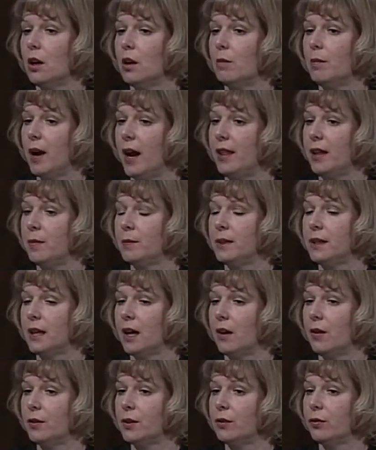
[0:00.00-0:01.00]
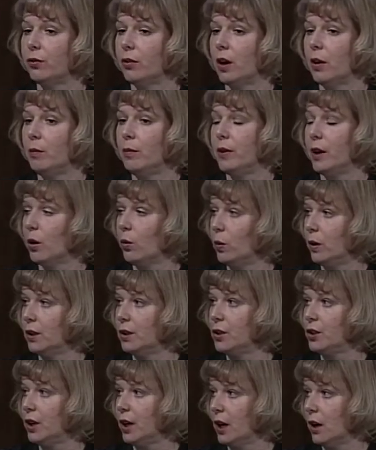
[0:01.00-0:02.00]
by themselves from their
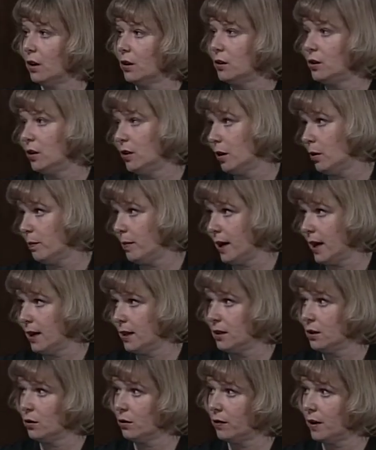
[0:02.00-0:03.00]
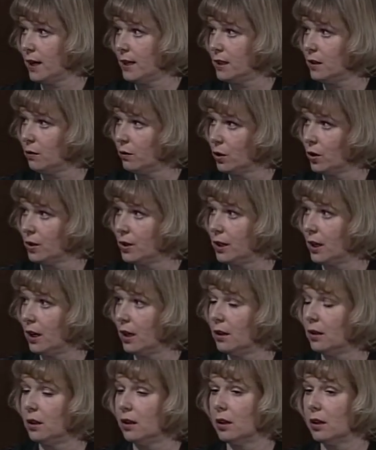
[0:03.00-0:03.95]
wheelchair to their beds or vice versa.